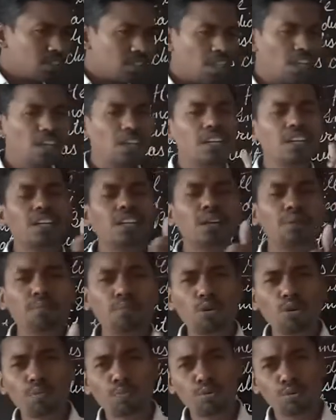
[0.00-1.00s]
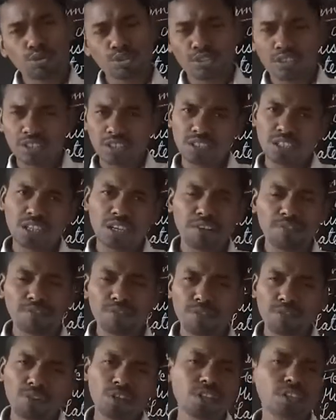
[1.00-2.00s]
with a little more portion is
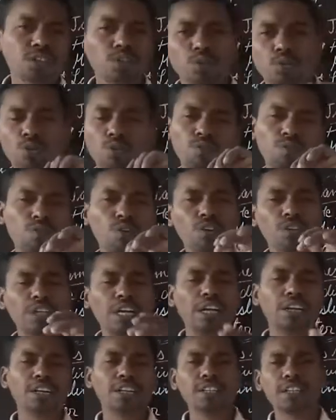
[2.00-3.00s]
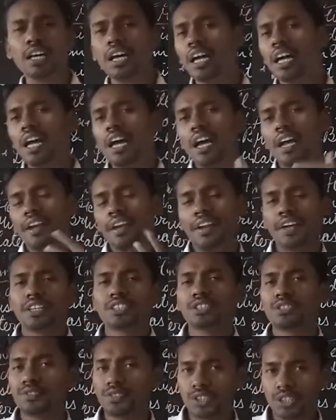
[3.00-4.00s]
left. We will go for that in the
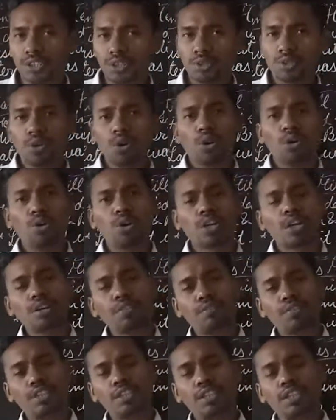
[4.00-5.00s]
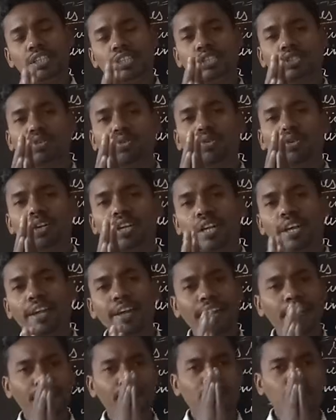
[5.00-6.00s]
next video. Okay, with this, good
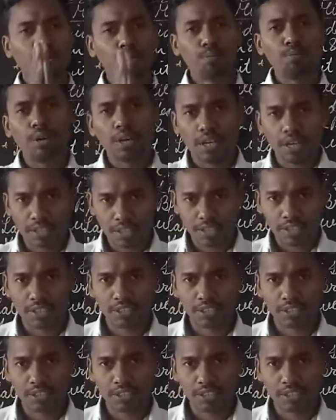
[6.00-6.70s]
day, goodbye.